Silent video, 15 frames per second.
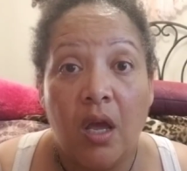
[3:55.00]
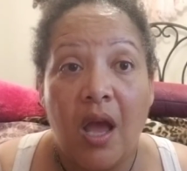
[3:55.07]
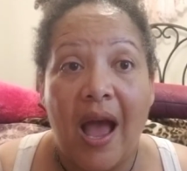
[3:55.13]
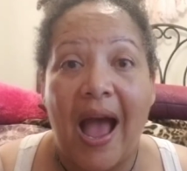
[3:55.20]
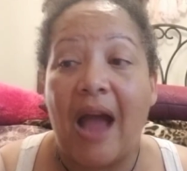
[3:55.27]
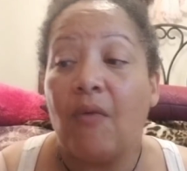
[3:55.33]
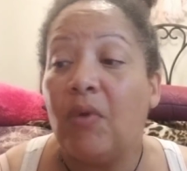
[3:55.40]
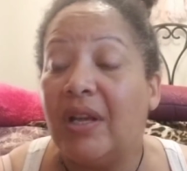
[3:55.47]

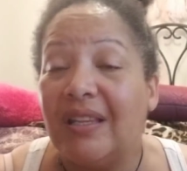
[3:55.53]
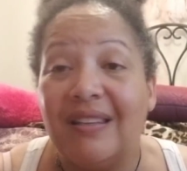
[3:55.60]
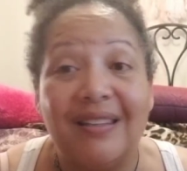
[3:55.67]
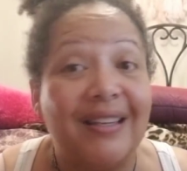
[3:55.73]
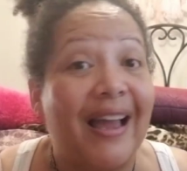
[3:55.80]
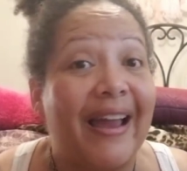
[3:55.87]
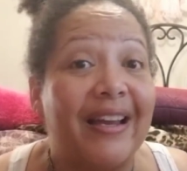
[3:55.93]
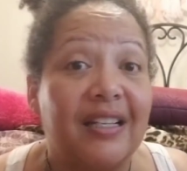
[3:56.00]
i would
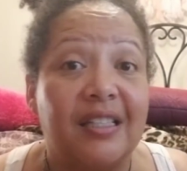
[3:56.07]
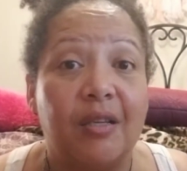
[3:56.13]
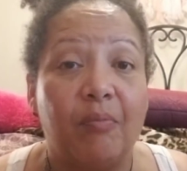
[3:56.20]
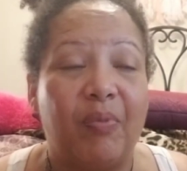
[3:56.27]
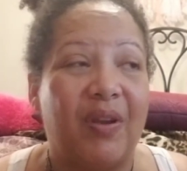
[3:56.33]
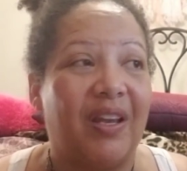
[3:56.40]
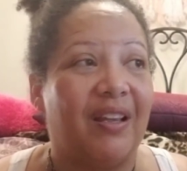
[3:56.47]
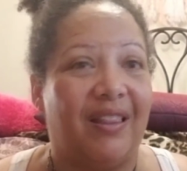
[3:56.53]
like to
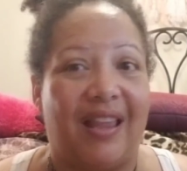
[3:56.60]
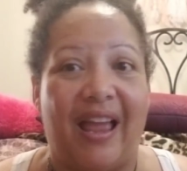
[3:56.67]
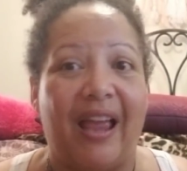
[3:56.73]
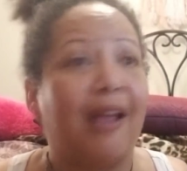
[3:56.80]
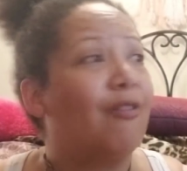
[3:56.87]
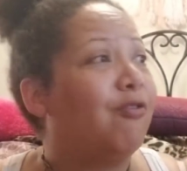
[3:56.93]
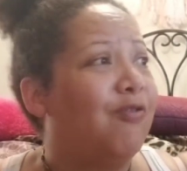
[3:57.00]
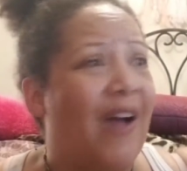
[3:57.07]
be at
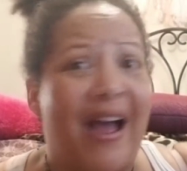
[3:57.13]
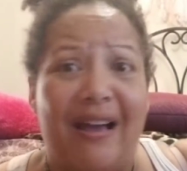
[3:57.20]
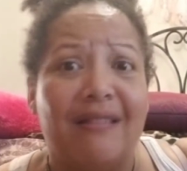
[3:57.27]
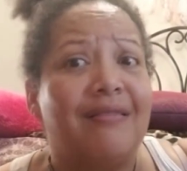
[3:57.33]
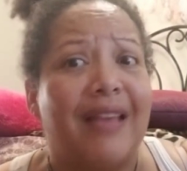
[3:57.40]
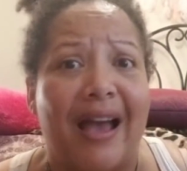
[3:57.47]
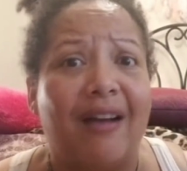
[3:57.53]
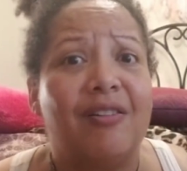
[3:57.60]
like
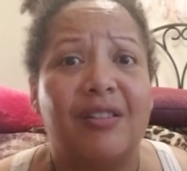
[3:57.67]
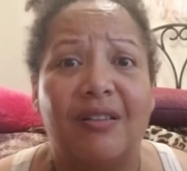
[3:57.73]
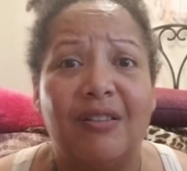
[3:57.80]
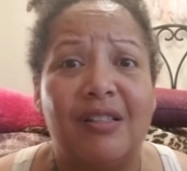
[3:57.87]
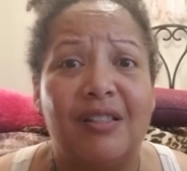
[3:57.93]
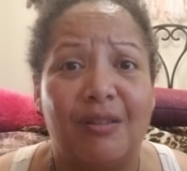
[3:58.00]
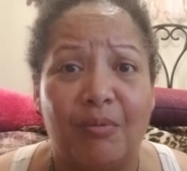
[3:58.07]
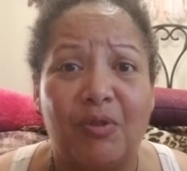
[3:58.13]
5000
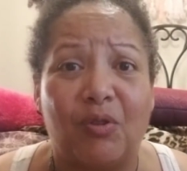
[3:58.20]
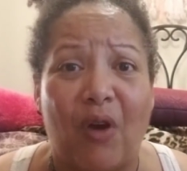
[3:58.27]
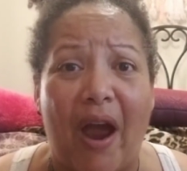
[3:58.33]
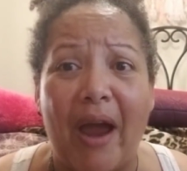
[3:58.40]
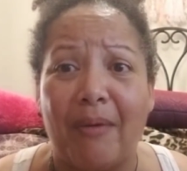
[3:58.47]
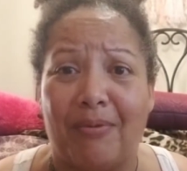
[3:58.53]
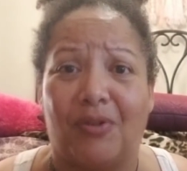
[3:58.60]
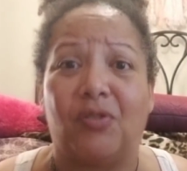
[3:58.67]

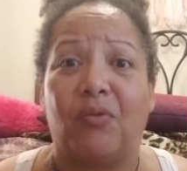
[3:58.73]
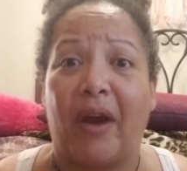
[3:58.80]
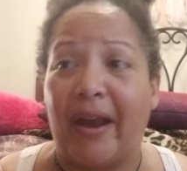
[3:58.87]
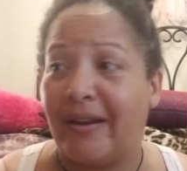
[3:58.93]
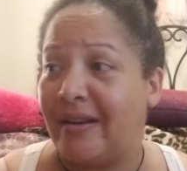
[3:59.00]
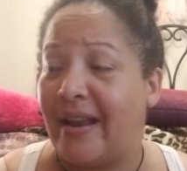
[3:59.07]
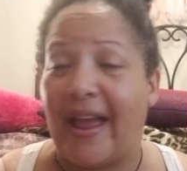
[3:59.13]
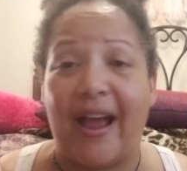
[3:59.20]
subscribers
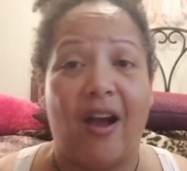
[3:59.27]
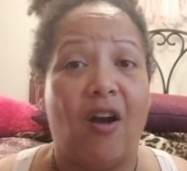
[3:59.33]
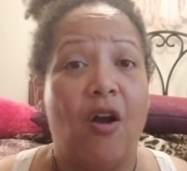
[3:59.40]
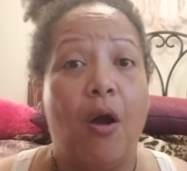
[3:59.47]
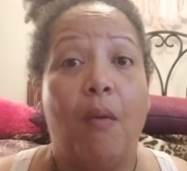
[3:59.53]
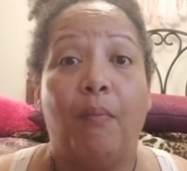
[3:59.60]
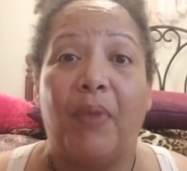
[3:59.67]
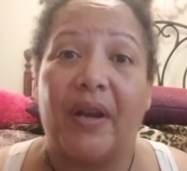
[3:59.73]
right now
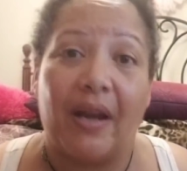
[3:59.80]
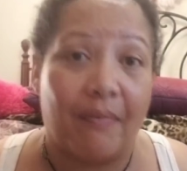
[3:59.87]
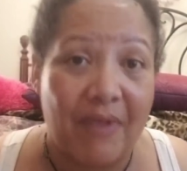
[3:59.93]
but i'm